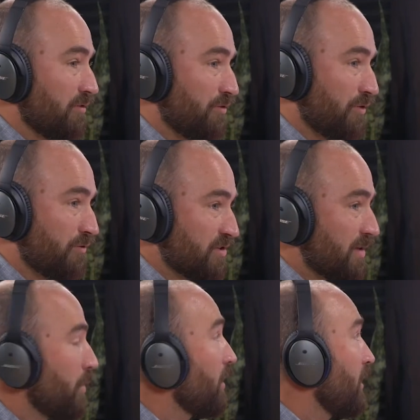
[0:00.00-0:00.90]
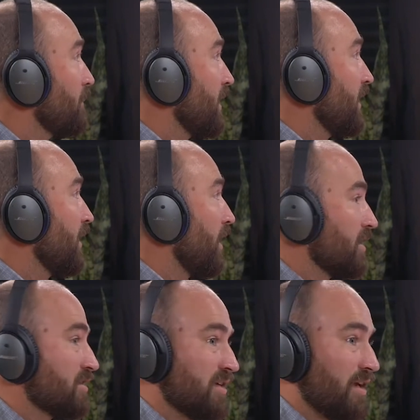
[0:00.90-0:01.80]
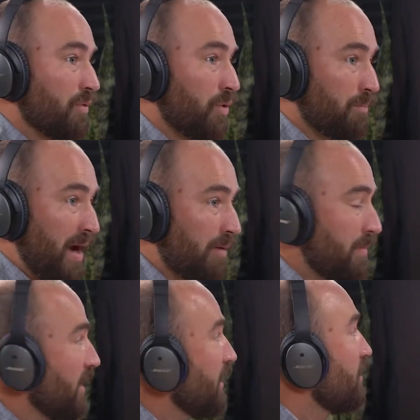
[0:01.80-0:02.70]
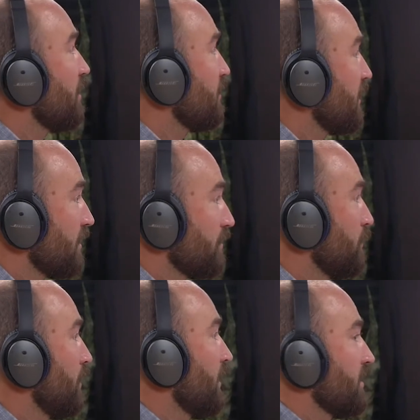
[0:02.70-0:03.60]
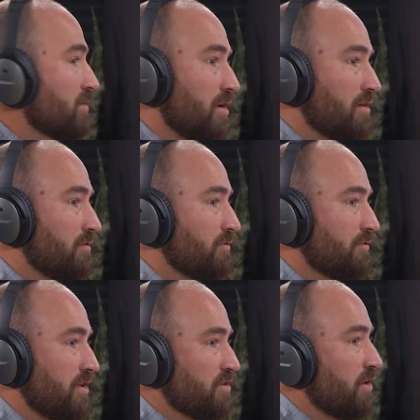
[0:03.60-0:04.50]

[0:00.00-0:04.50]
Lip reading: And for someone like me, I just hear the word paramedic and I think, well, that's there's